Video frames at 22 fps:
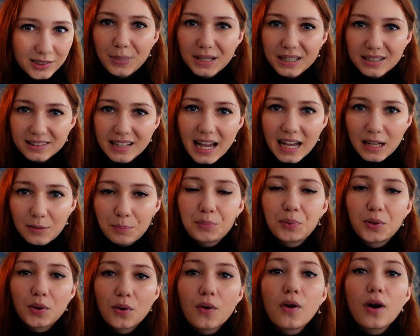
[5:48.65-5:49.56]
Because I
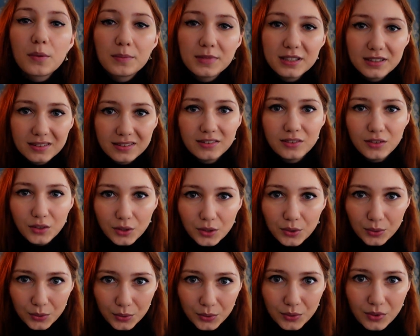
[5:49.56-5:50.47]
promise
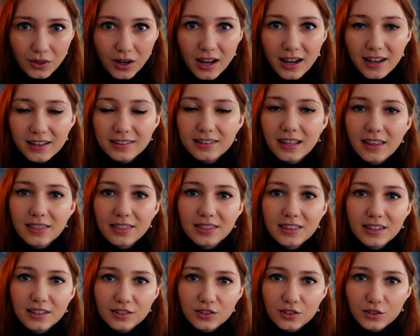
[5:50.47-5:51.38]
you that
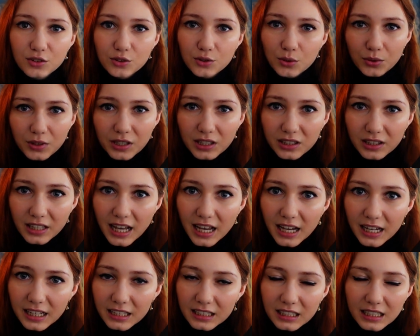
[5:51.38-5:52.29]
this
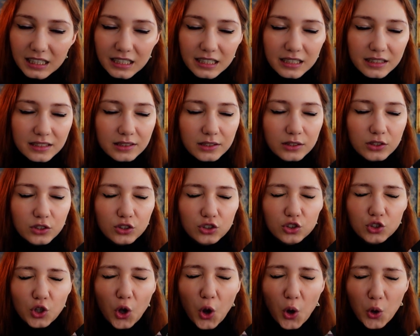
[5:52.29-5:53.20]
storyline is
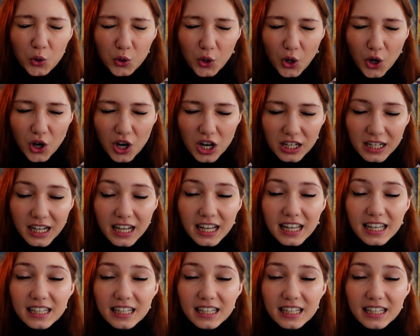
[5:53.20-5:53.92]
so good.